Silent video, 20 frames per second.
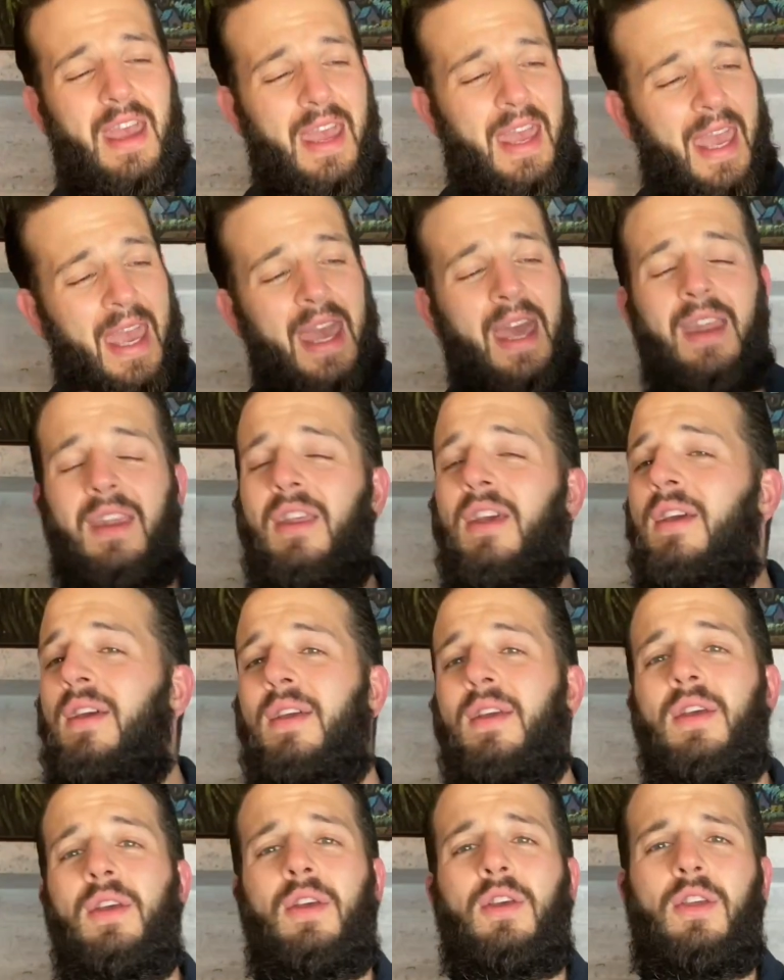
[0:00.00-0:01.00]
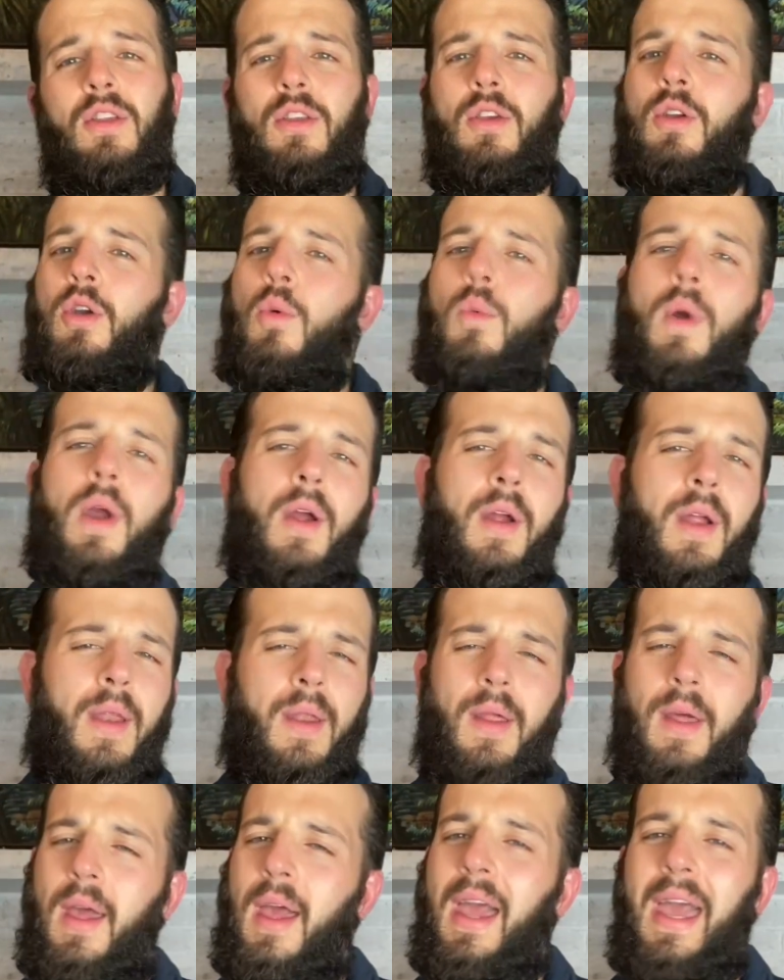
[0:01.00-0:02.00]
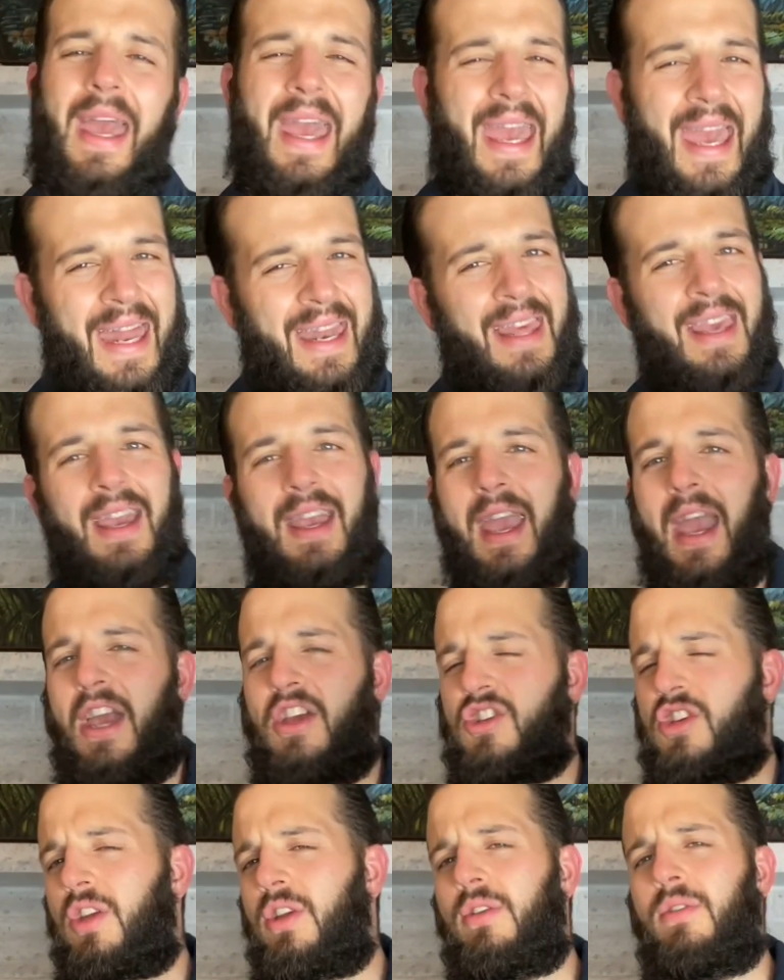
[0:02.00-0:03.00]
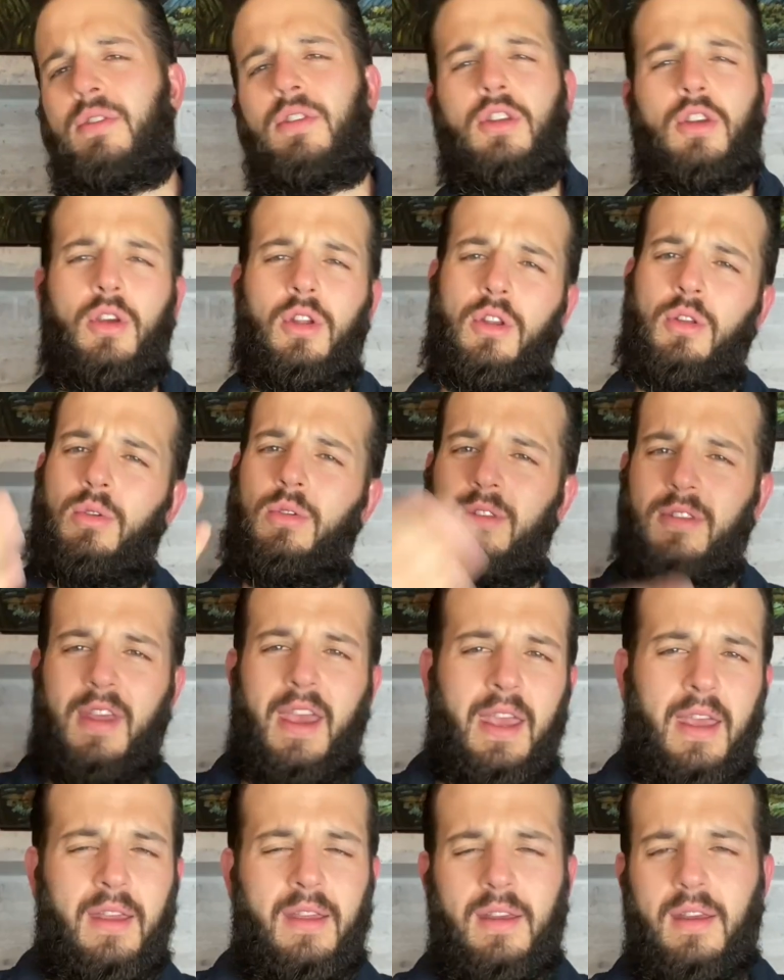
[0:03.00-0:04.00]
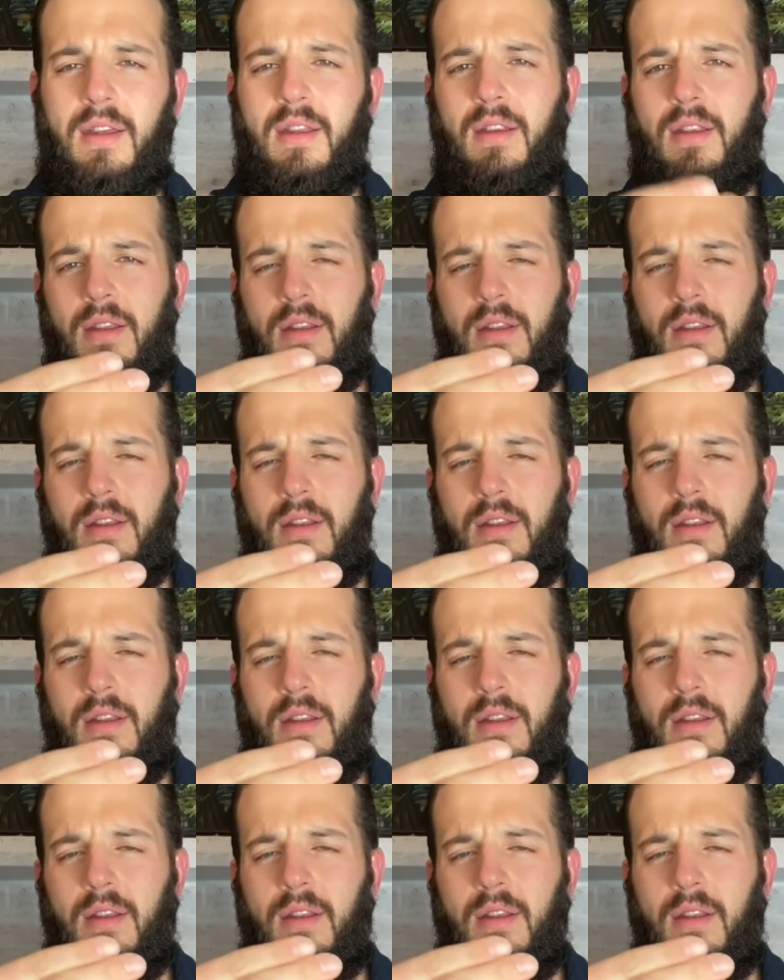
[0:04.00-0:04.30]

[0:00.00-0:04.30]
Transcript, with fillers: And you could wear it any occasion. You could do date,